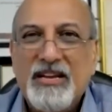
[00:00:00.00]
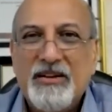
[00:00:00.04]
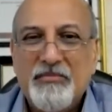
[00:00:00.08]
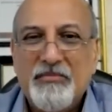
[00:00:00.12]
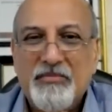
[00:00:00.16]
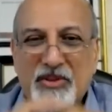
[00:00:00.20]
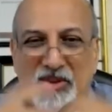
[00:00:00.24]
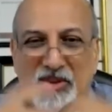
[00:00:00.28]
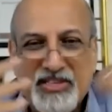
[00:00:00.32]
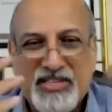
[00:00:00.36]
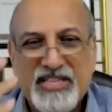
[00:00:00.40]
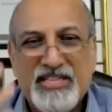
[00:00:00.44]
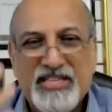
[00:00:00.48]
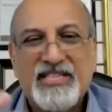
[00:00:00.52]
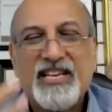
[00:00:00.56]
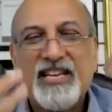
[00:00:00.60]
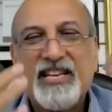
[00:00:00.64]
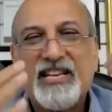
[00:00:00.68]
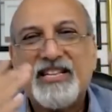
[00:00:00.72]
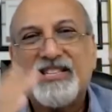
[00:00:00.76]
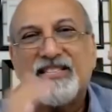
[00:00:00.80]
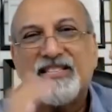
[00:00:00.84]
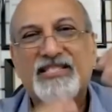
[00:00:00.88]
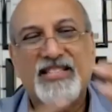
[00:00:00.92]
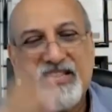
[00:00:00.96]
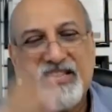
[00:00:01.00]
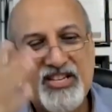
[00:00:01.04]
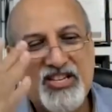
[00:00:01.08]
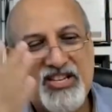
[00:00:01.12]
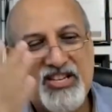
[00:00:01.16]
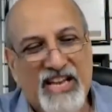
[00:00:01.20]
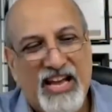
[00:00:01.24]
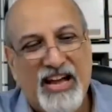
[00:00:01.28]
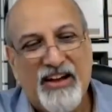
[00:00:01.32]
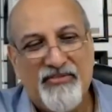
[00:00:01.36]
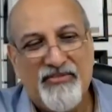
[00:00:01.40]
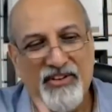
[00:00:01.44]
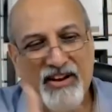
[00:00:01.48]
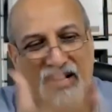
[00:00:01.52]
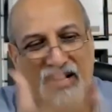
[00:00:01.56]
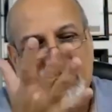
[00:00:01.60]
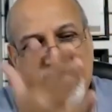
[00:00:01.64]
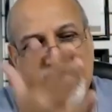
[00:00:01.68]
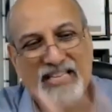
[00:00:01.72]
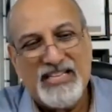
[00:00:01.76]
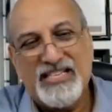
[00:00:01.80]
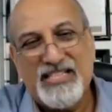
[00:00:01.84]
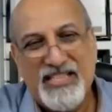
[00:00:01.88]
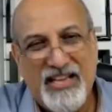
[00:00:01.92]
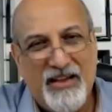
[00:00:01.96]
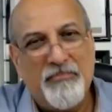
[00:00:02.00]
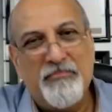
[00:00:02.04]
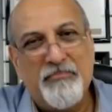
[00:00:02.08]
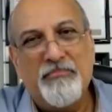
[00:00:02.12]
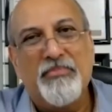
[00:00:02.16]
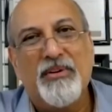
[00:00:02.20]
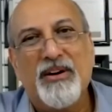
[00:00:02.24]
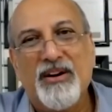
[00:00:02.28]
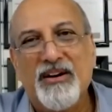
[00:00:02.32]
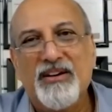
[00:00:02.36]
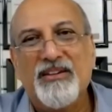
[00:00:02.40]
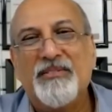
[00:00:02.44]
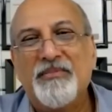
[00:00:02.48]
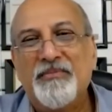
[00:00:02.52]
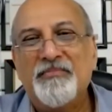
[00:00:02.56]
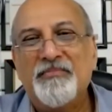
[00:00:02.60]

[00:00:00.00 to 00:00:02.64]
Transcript: because I said it's the travel in December